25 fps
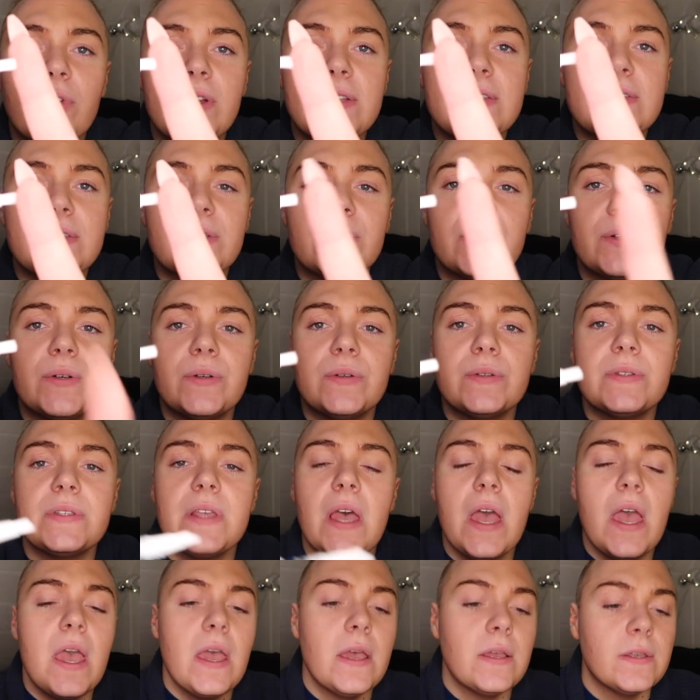bristles,
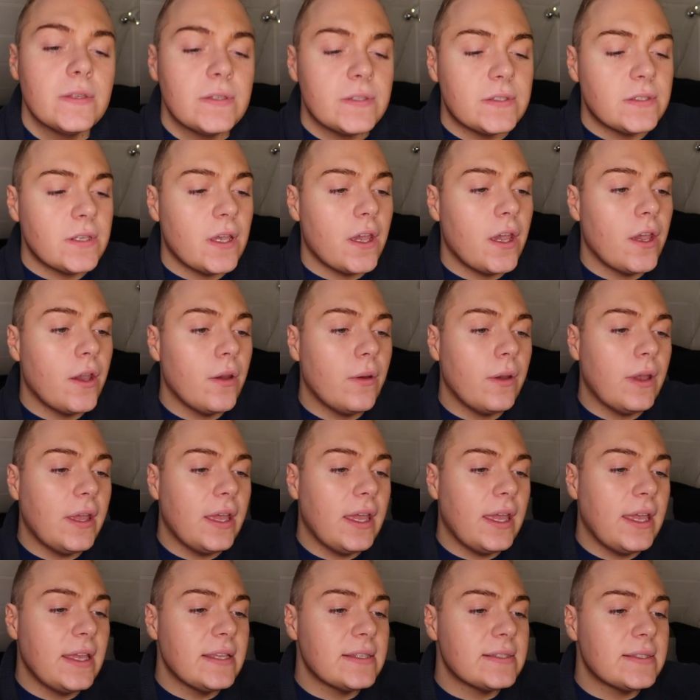so
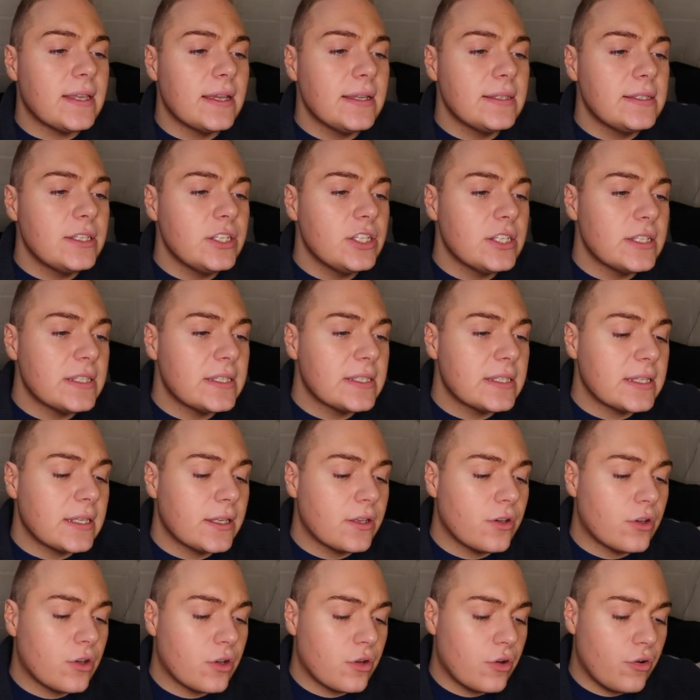it said to just
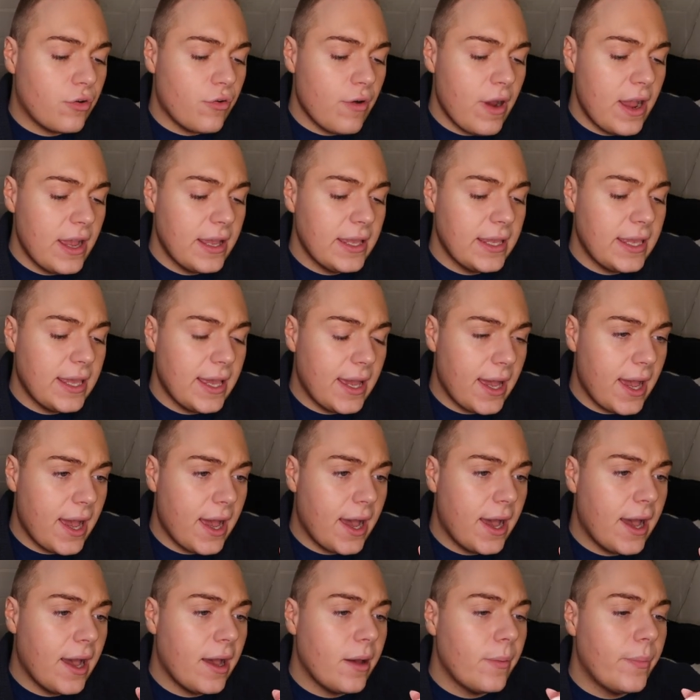crank it
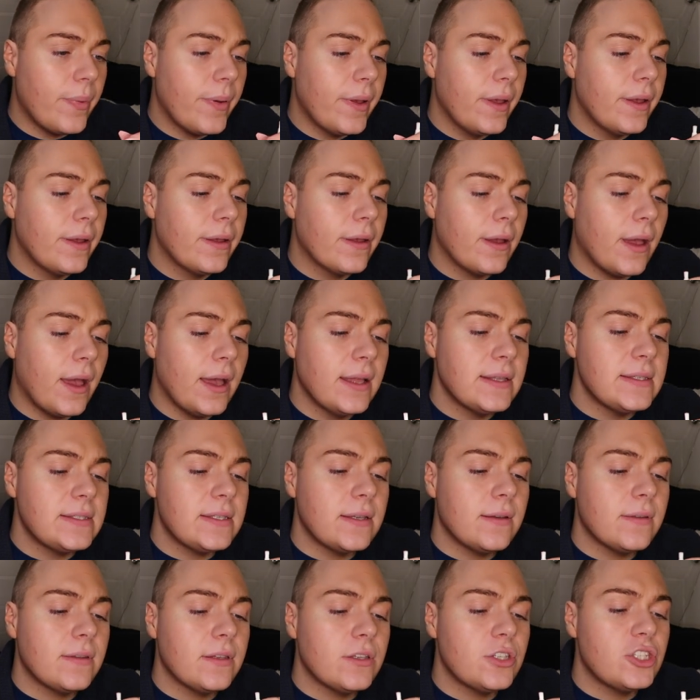up
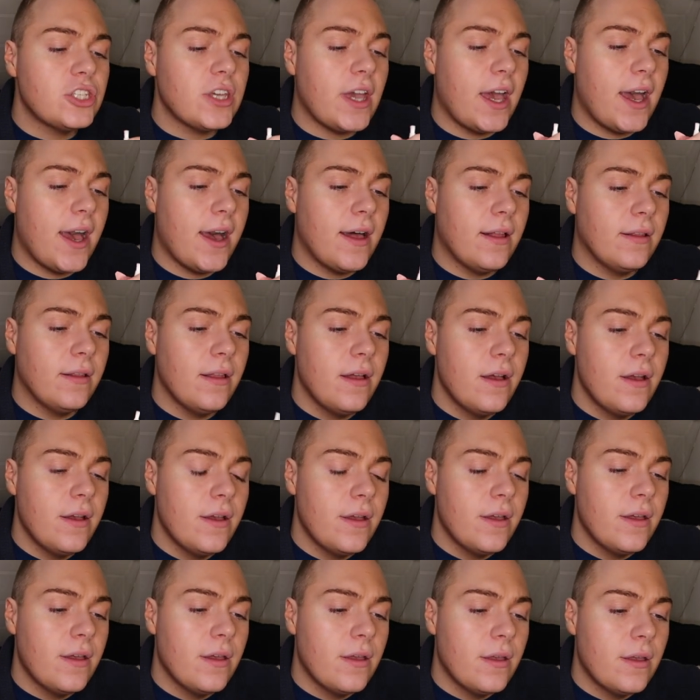until the gel
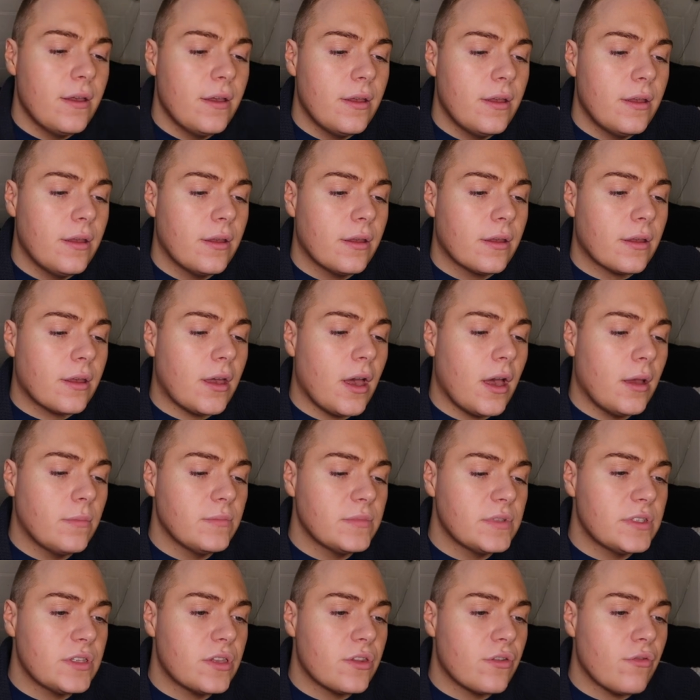
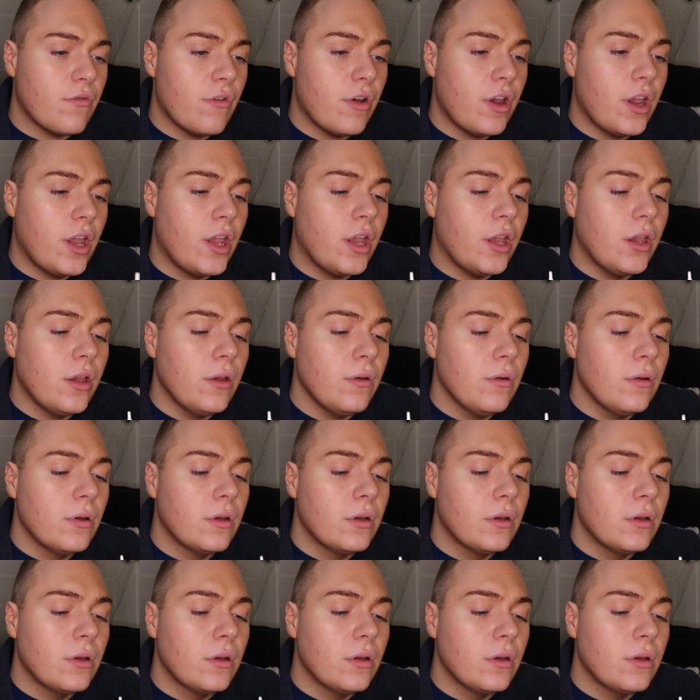comes through,